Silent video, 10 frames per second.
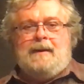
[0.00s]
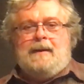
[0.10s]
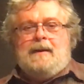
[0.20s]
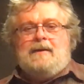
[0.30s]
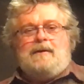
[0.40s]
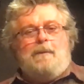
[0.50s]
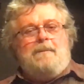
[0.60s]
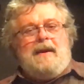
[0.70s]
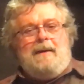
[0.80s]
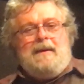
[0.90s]
So
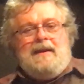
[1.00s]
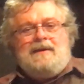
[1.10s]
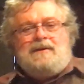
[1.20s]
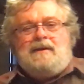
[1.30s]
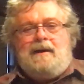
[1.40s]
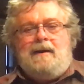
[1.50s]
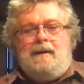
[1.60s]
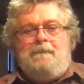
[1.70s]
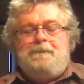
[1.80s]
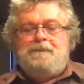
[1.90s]
maybe this
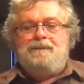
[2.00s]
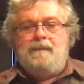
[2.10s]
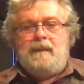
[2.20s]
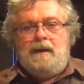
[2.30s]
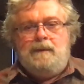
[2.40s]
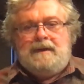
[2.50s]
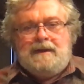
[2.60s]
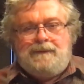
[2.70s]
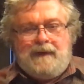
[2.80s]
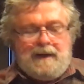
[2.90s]
time with
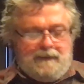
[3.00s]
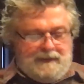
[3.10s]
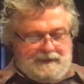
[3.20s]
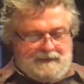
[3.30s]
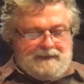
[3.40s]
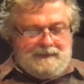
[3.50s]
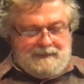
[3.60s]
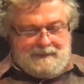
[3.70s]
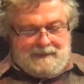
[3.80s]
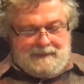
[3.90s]
this virus
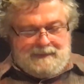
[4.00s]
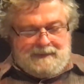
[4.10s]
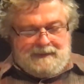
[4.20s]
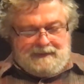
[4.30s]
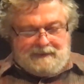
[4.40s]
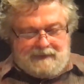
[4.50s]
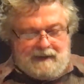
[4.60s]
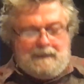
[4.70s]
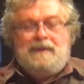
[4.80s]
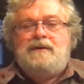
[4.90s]
is a
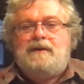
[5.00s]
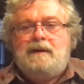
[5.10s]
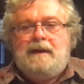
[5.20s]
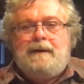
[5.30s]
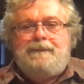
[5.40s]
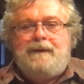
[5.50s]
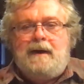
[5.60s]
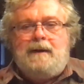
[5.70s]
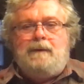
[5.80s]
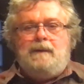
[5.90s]
time to
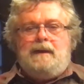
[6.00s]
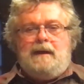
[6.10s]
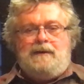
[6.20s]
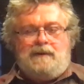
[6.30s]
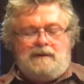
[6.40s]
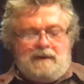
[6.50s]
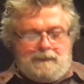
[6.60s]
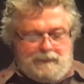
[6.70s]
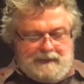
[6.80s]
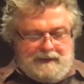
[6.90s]
solidify your
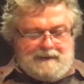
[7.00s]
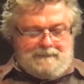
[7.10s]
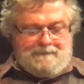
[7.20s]
relationship with Him,